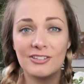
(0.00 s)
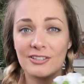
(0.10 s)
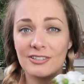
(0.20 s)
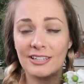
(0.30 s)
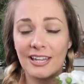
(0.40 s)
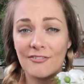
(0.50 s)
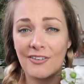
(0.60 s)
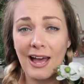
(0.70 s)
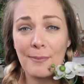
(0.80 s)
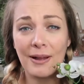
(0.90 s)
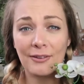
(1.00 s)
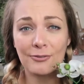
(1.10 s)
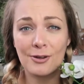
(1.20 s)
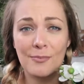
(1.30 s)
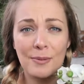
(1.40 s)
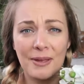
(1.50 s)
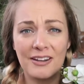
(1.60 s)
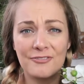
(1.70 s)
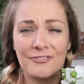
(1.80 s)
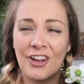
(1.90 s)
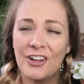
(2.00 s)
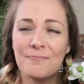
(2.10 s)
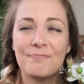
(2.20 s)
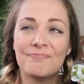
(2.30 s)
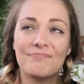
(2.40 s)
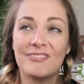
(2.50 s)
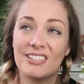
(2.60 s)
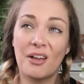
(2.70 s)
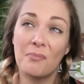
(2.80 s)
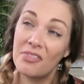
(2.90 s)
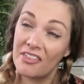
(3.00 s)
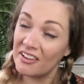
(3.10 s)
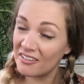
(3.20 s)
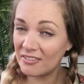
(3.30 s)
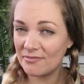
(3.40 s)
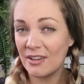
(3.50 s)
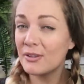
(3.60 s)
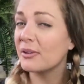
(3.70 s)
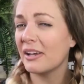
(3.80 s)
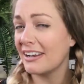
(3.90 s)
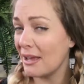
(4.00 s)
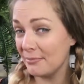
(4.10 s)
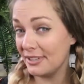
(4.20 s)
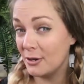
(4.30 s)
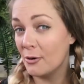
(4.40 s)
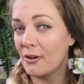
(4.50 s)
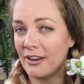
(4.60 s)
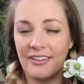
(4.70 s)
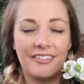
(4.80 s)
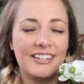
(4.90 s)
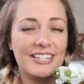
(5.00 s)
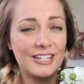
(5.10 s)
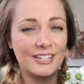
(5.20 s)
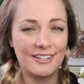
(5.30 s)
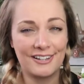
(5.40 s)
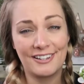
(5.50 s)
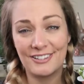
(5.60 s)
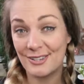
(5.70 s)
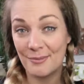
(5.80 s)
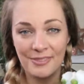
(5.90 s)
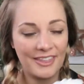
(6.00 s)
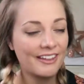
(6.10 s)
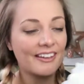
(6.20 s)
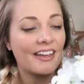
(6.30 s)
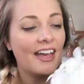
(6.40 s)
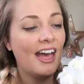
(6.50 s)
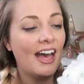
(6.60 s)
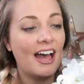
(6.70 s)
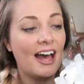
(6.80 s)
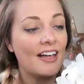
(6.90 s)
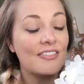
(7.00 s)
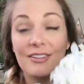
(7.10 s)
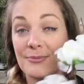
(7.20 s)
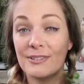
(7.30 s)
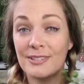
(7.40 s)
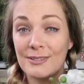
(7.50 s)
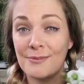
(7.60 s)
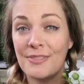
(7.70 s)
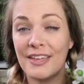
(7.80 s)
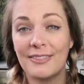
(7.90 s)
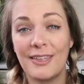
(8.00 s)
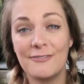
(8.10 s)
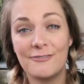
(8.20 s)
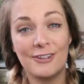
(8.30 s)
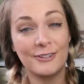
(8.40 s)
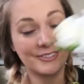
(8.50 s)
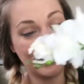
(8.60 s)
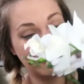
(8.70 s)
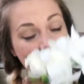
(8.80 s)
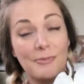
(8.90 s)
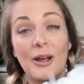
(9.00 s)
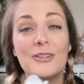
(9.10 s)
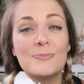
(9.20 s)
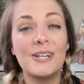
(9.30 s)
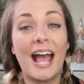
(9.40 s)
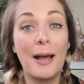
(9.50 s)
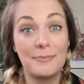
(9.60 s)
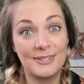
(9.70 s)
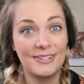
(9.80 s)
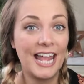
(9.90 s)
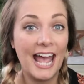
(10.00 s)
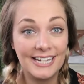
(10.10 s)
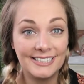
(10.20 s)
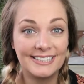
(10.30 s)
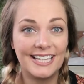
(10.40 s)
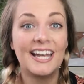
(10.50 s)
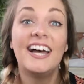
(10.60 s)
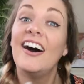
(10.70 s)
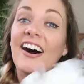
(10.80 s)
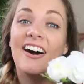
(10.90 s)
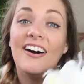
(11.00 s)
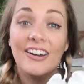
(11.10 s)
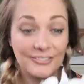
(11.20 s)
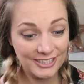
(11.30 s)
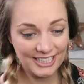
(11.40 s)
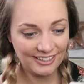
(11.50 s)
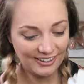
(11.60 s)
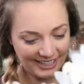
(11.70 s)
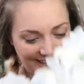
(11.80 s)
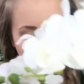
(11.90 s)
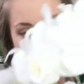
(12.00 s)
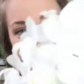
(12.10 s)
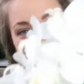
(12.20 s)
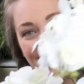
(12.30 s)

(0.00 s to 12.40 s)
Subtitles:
just to give our bathroom a bit of something. There was like an empty corner that needed something, and this was something that filled it. My husband absolutely hates it. I really like it.